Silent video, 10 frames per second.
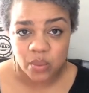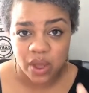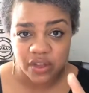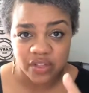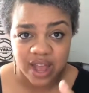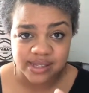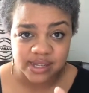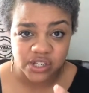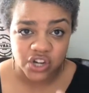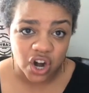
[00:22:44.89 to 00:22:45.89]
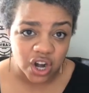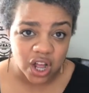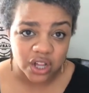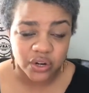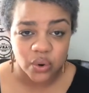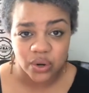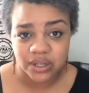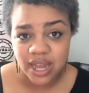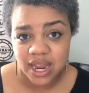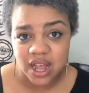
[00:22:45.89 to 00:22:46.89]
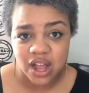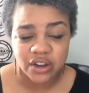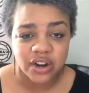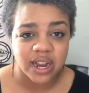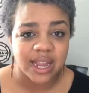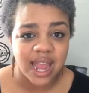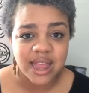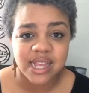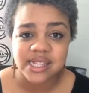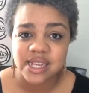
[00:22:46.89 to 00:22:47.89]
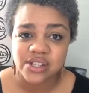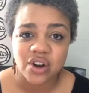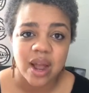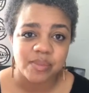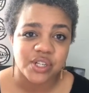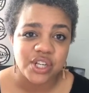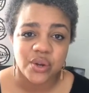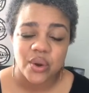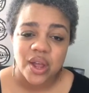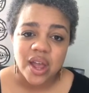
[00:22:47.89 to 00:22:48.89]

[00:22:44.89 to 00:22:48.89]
whether that's a dark color or a light color. Again, these things are up to you.